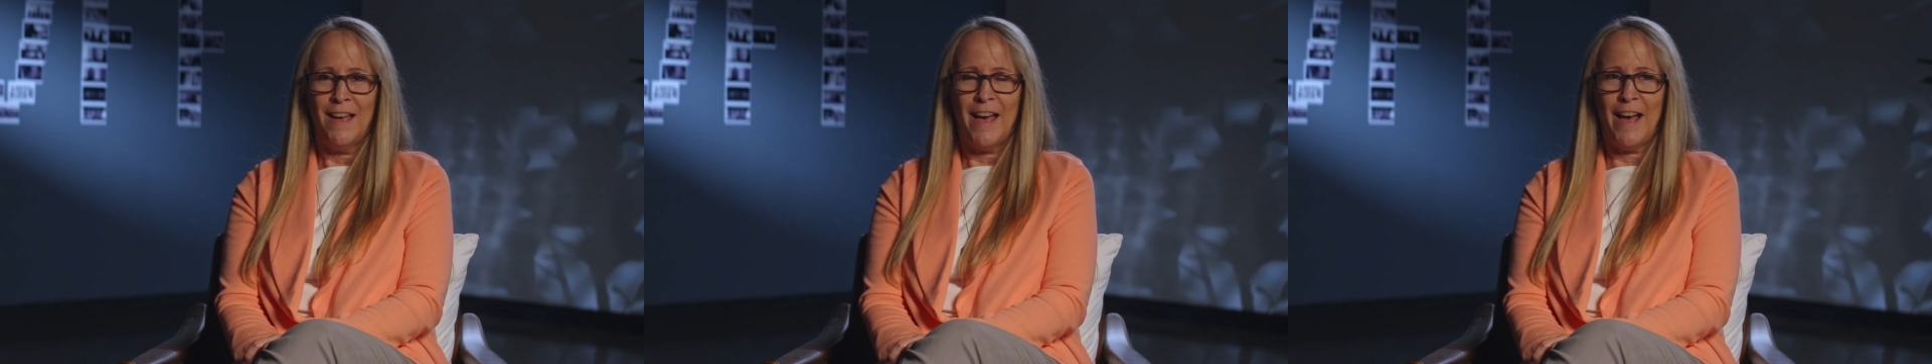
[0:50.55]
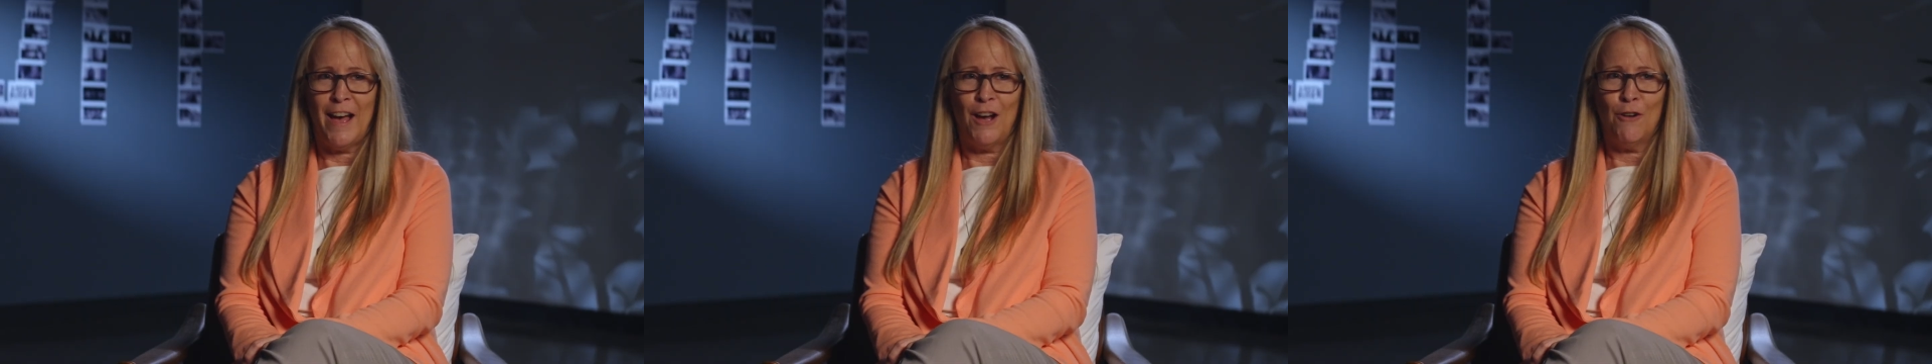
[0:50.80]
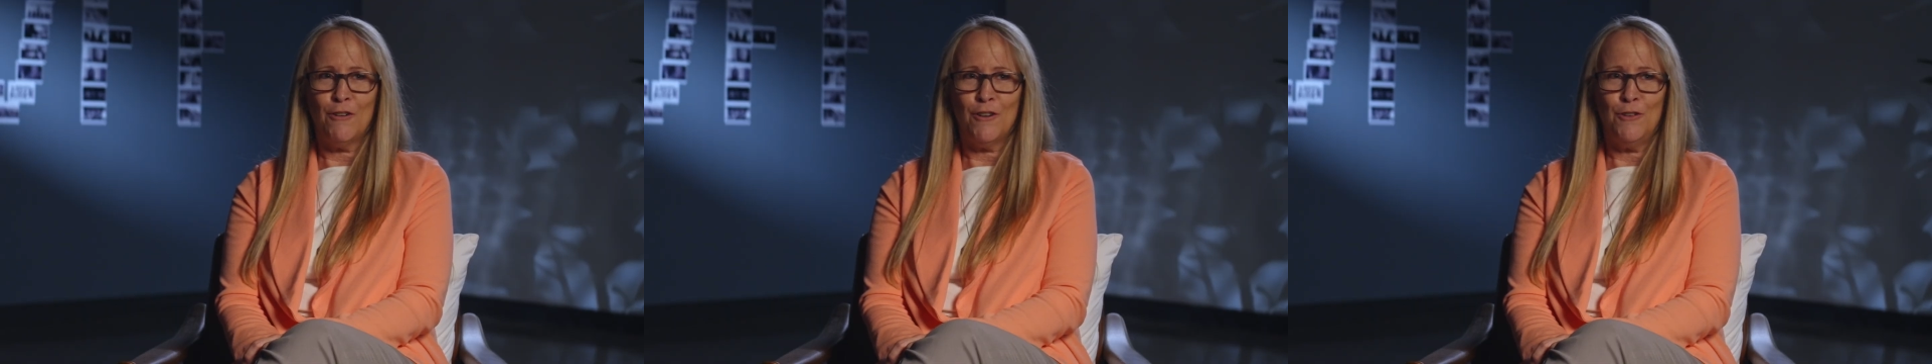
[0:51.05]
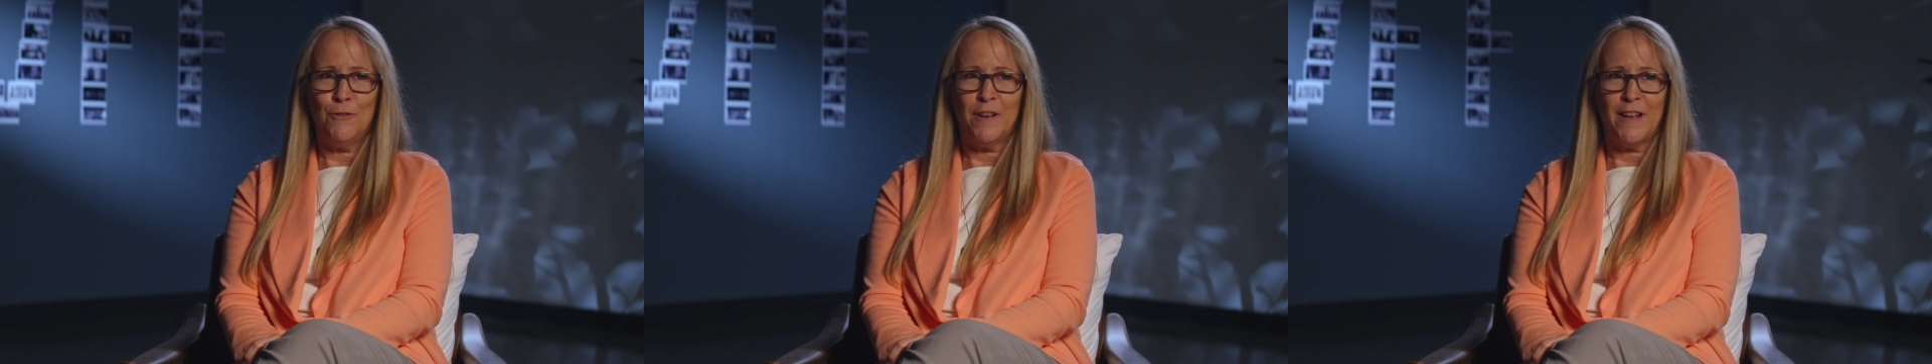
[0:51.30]
How are
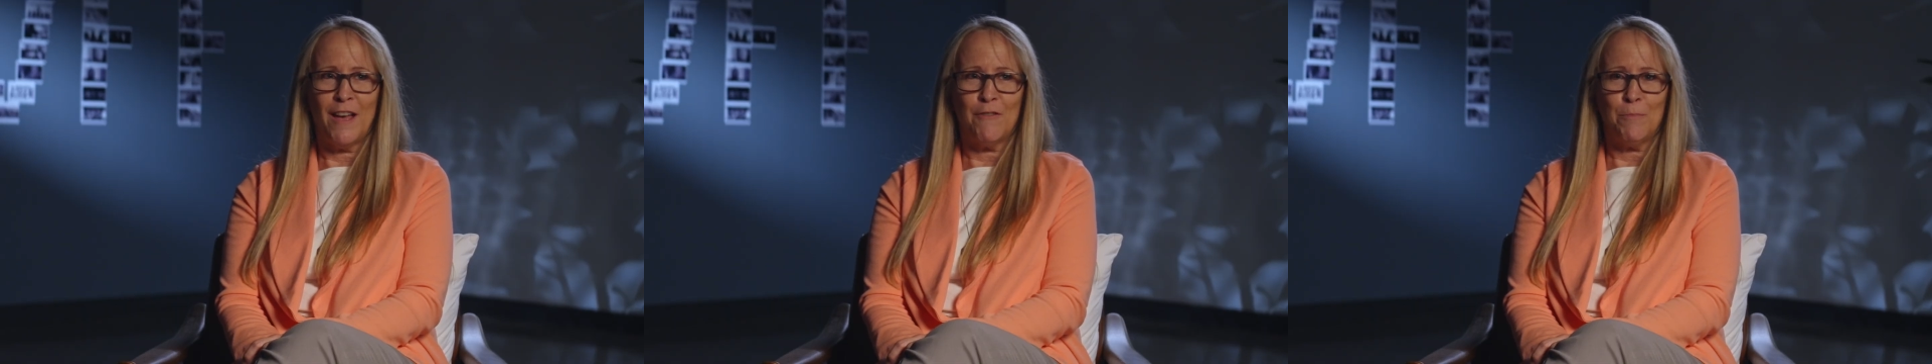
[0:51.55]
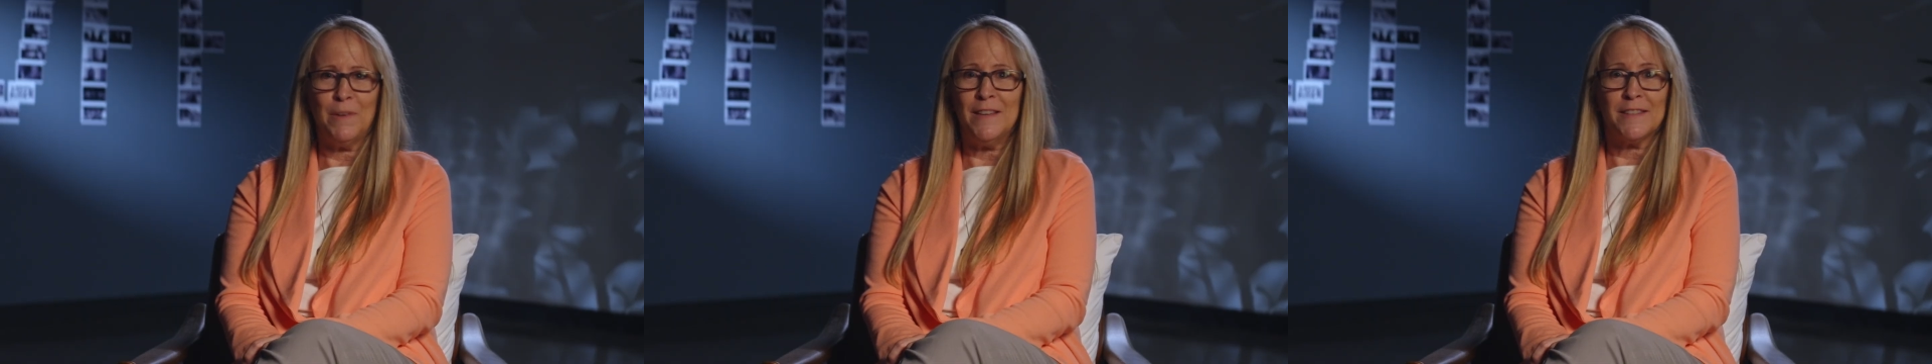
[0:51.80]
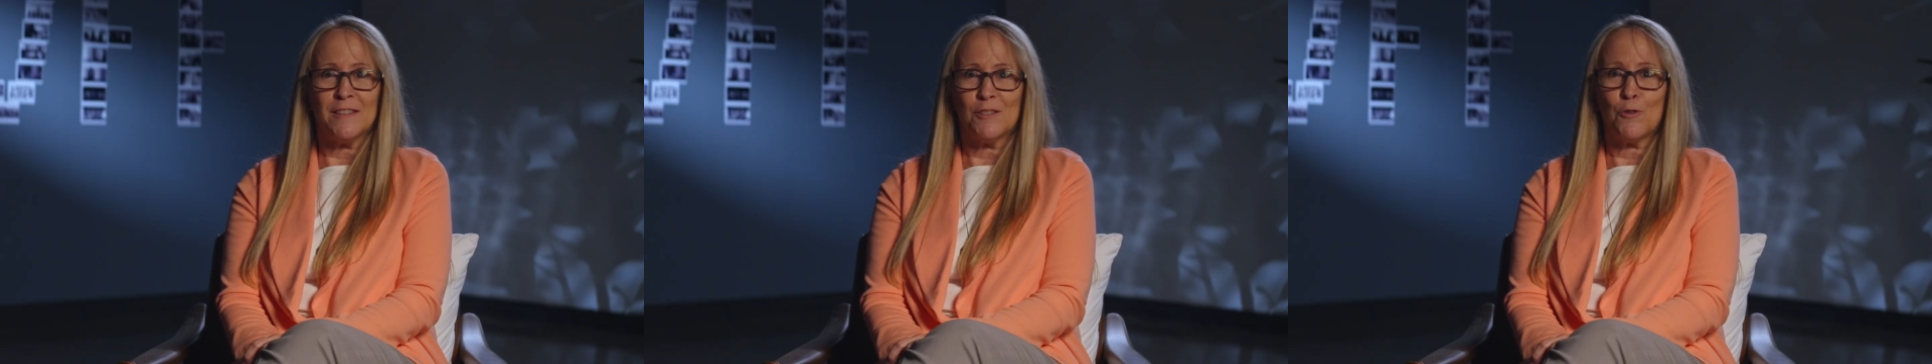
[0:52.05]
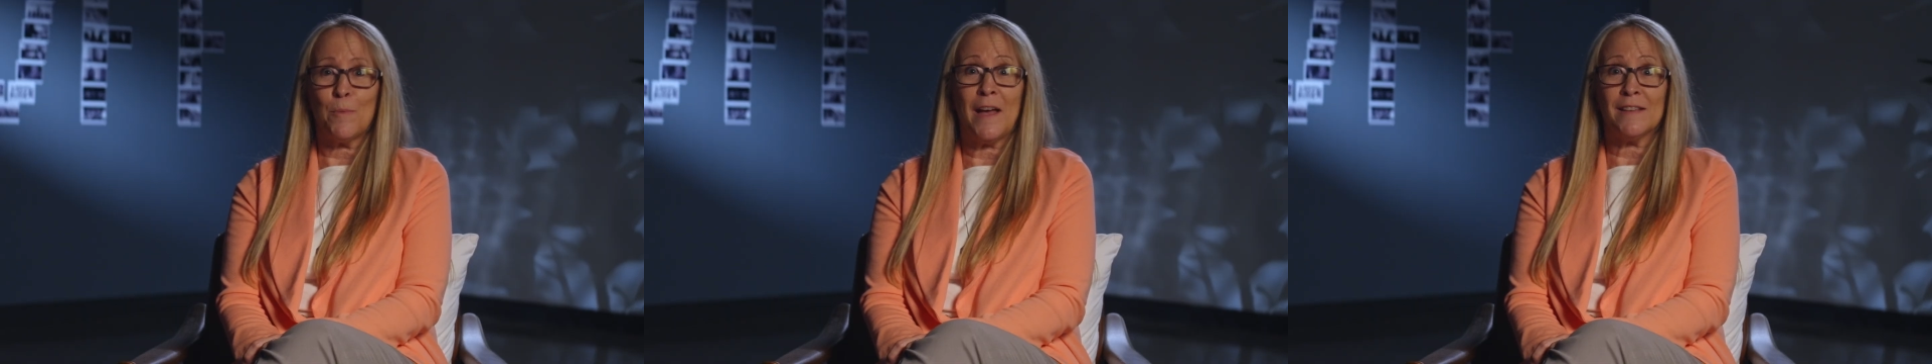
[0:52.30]
you gonna have a peace that
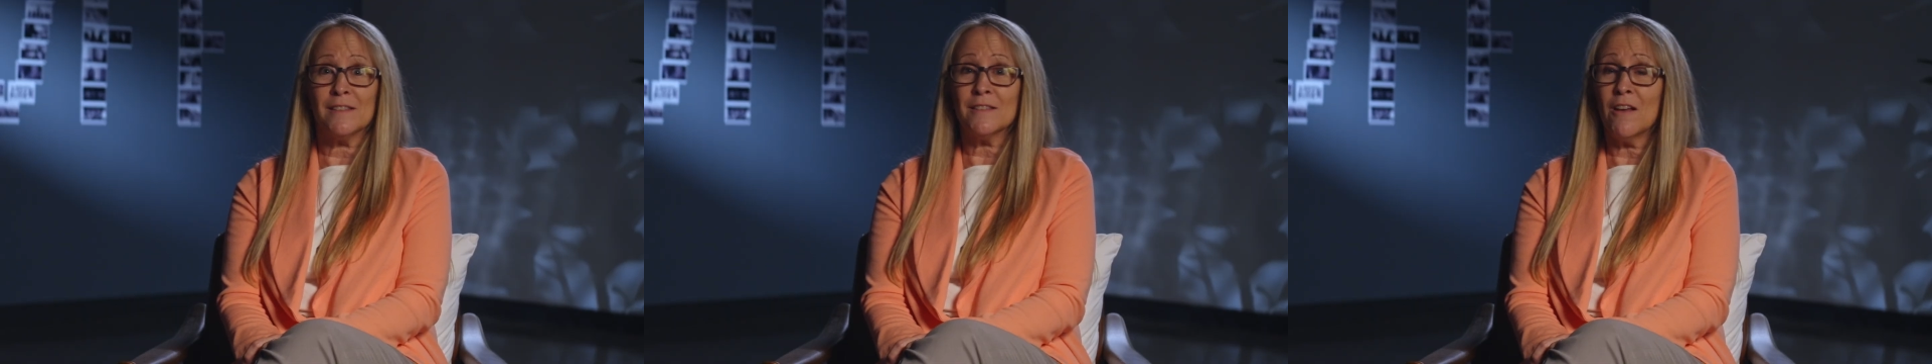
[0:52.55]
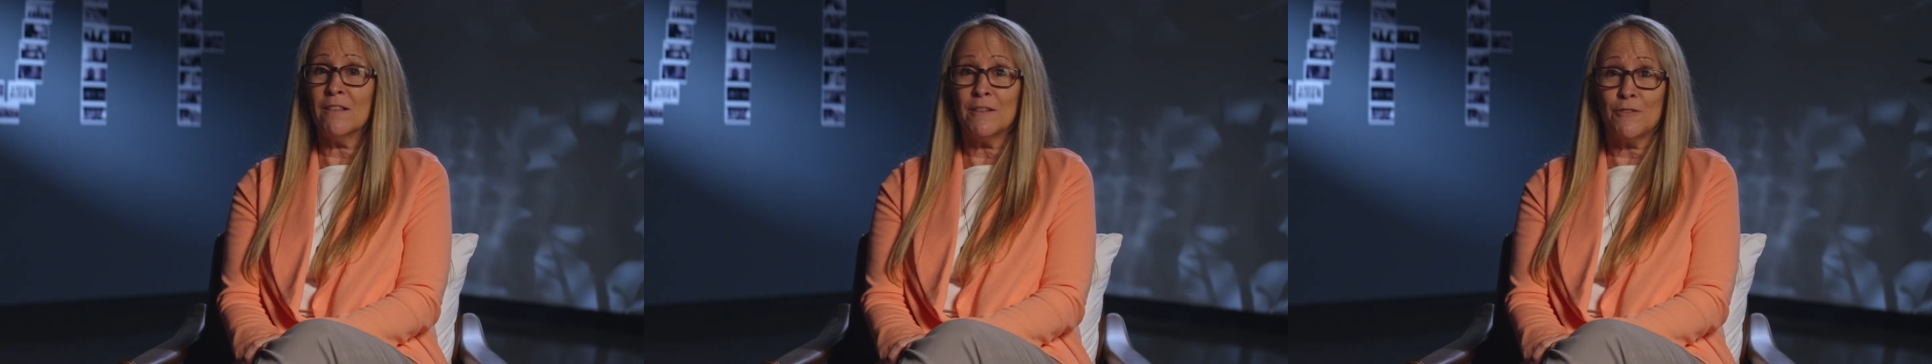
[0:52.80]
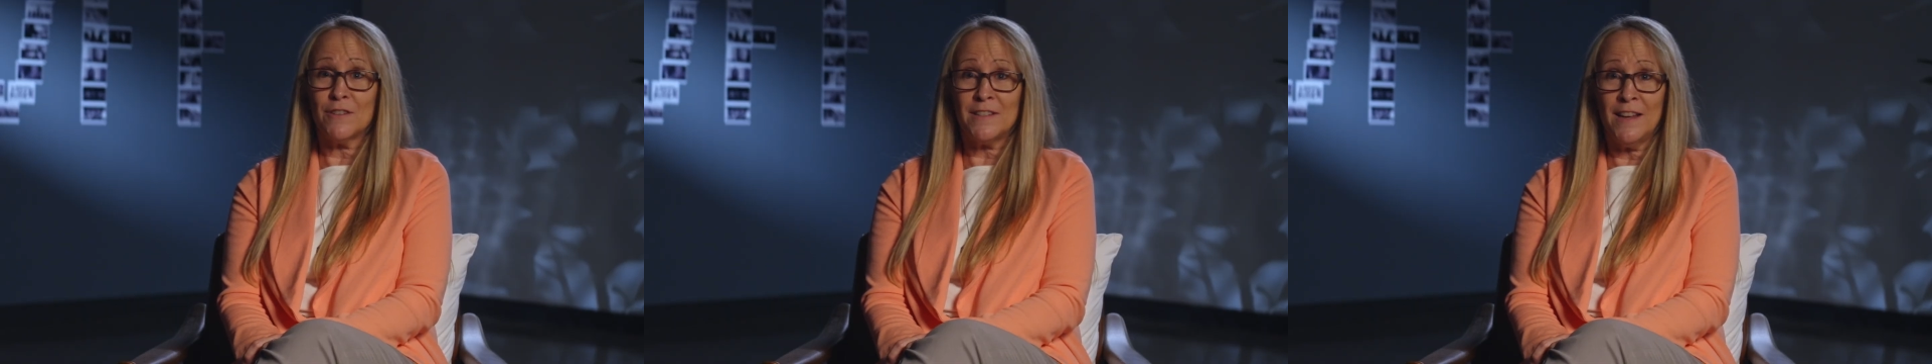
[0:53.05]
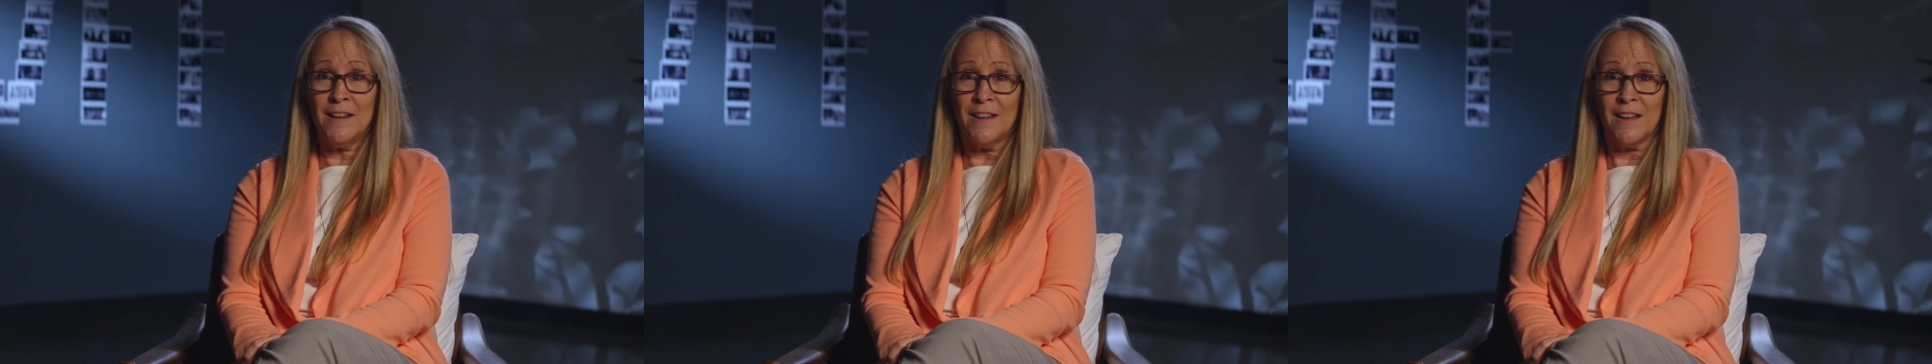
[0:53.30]
surpasses all
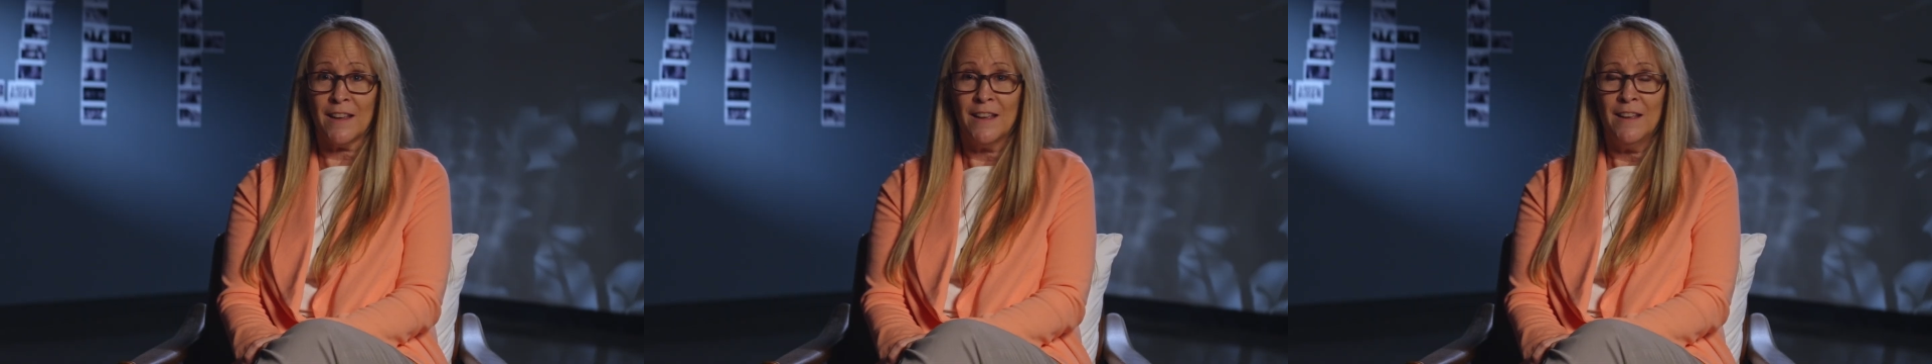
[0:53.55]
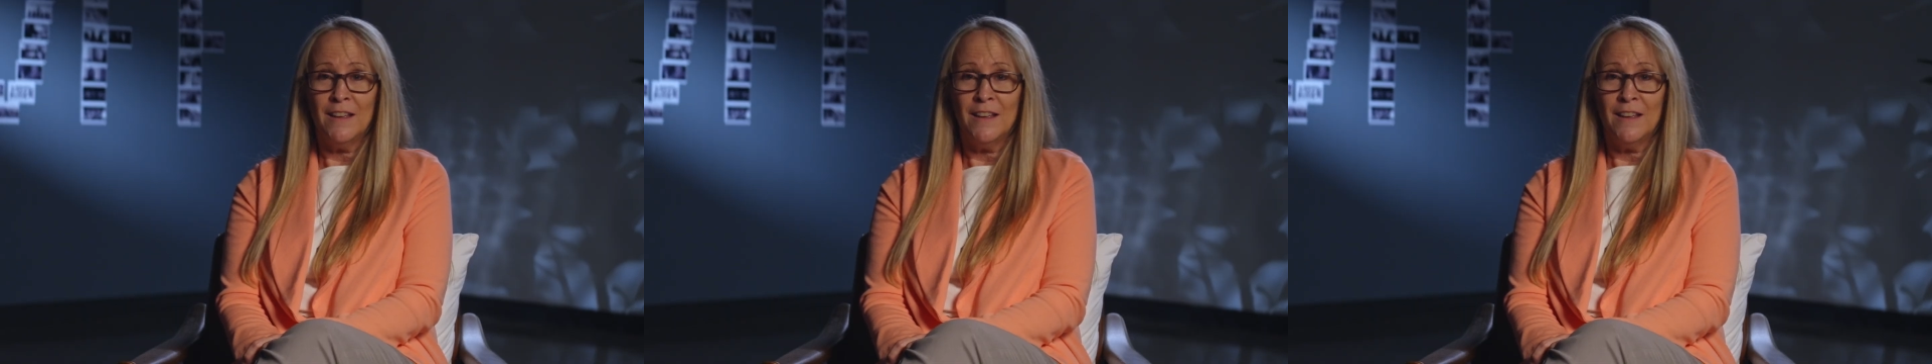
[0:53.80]
understanding